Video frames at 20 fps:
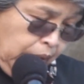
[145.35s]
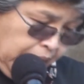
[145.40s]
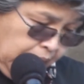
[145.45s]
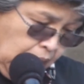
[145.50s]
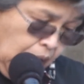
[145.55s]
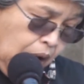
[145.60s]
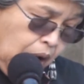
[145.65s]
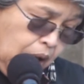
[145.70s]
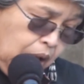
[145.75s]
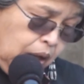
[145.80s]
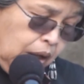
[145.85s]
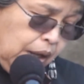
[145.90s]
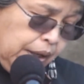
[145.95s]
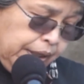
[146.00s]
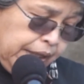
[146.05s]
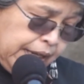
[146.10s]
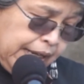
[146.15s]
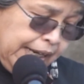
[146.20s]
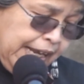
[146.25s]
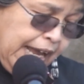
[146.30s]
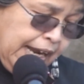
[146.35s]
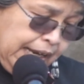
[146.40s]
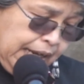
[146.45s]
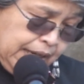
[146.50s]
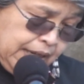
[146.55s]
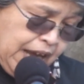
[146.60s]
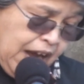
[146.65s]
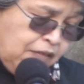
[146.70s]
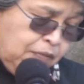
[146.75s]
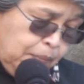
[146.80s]
We call on the
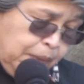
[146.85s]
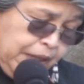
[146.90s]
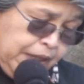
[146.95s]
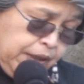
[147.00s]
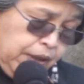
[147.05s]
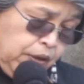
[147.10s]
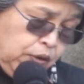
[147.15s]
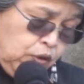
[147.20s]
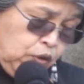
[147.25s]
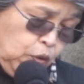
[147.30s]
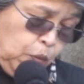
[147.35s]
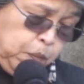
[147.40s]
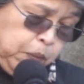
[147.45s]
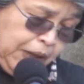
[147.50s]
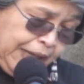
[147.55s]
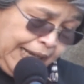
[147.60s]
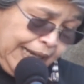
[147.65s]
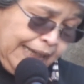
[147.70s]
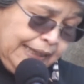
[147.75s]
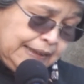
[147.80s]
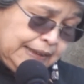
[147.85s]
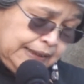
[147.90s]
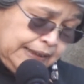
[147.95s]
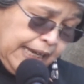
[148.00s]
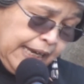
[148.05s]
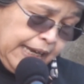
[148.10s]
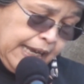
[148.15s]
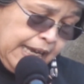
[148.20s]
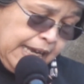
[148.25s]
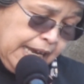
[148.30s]
Canadian government to please
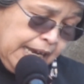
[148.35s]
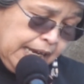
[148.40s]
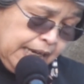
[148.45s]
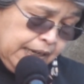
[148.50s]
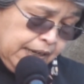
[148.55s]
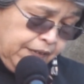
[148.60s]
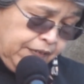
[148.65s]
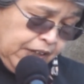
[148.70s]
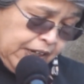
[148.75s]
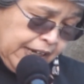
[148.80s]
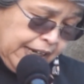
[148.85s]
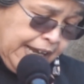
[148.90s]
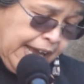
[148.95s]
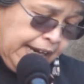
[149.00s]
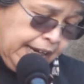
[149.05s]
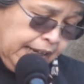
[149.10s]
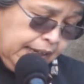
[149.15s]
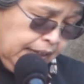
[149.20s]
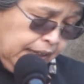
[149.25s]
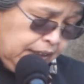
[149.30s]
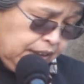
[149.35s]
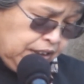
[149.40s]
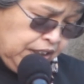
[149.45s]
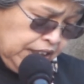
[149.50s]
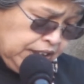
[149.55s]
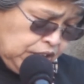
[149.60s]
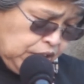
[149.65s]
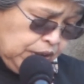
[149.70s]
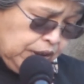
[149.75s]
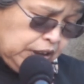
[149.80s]
take heed of the Canadian
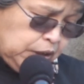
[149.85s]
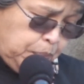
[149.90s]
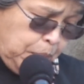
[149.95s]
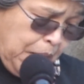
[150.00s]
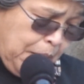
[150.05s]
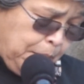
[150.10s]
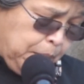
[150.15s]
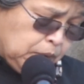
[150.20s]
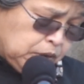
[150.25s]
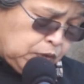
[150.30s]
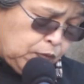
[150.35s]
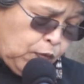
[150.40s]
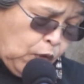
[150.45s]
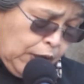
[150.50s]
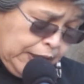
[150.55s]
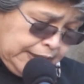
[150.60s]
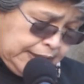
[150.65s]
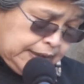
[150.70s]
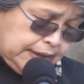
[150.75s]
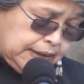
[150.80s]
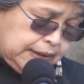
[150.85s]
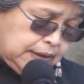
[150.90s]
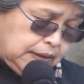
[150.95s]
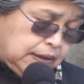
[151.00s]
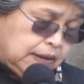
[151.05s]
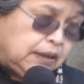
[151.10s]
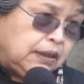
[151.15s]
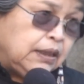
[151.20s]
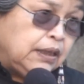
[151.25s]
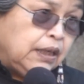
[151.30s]
Indigenous people's voices.
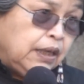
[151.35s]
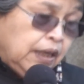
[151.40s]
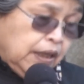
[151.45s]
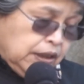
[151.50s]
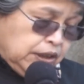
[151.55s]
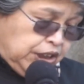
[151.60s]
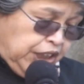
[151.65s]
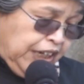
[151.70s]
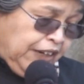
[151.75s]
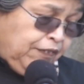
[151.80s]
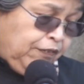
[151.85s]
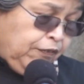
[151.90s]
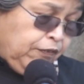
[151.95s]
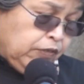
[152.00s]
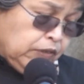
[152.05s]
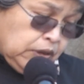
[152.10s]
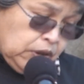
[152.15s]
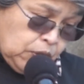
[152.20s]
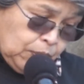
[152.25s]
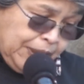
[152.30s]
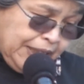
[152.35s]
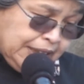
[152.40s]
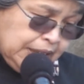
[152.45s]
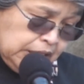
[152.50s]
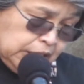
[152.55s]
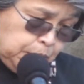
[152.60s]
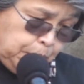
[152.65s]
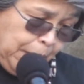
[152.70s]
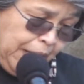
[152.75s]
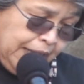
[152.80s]
Chief
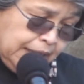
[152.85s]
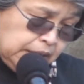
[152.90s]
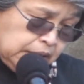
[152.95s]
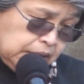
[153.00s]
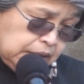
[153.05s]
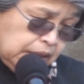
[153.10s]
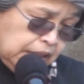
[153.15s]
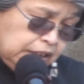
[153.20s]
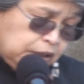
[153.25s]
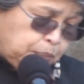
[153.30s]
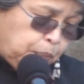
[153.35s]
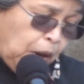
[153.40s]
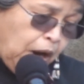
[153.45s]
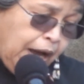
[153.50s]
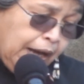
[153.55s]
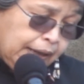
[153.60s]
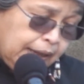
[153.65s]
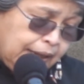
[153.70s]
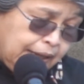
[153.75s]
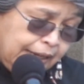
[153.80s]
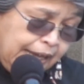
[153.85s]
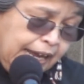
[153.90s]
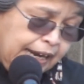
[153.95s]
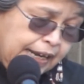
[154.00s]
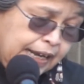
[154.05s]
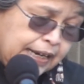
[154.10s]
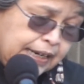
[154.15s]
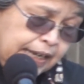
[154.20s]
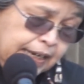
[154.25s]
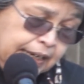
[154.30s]
Theresa Spence has brought
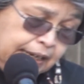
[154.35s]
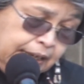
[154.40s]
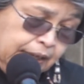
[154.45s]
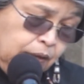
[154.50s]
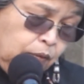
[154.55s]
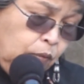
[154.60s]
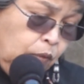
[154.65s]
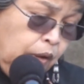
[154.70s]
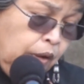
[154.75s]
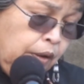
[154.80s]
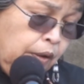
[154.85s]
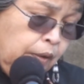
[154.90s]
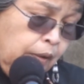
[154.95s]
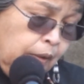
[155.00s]
Canadian Indian